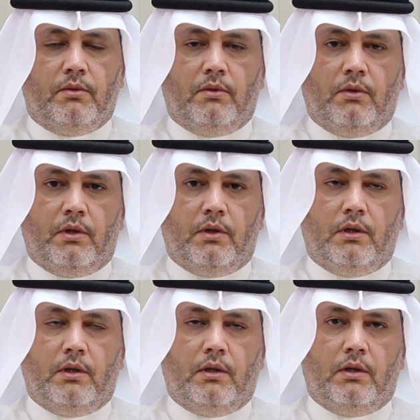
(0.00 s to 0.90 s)
or
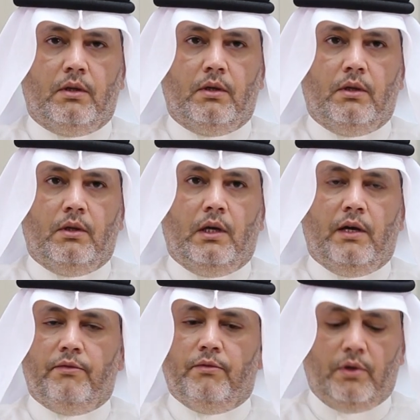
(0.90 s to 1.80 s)

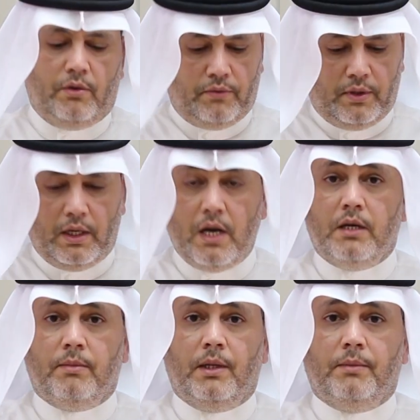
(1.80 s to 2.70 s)
have one of the
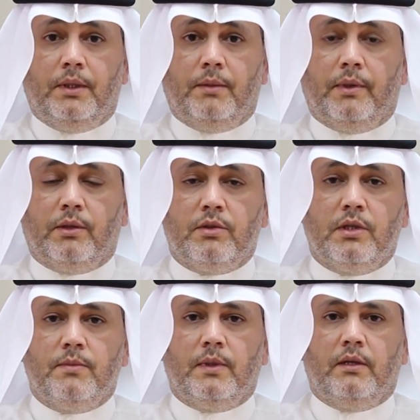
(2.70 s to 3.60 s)
non-epileptic
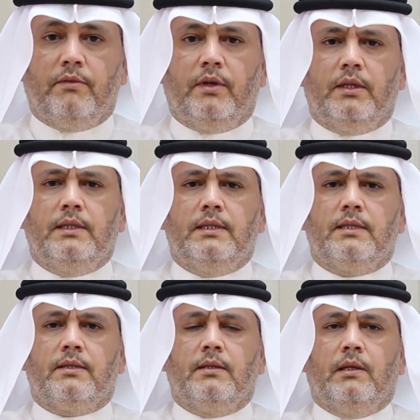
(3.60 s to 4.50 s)
paroxysmal
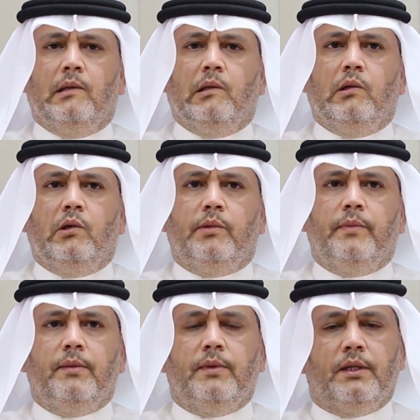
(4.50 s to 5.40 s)
events, or
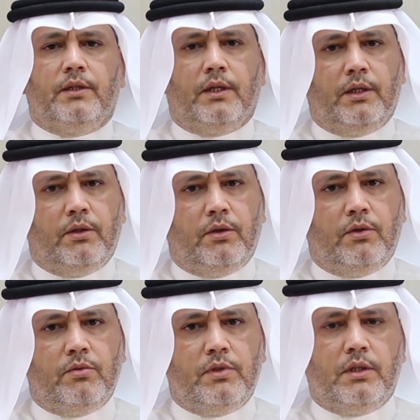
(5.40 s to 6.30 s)
maybe the drug you're
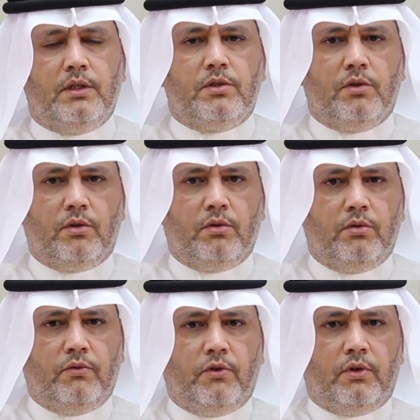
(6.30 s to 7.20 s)
using is not
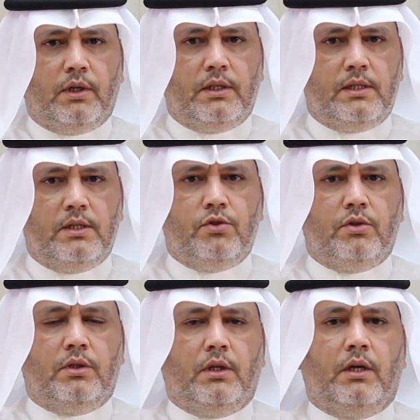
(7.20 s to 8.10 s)
good for that seizure
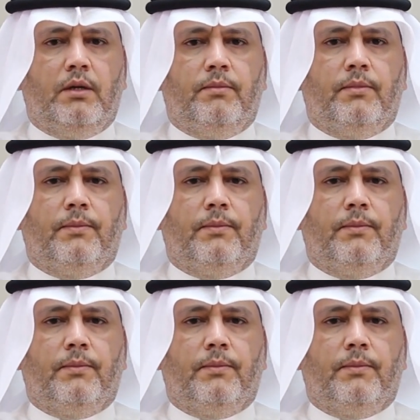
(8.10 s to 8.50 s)
type,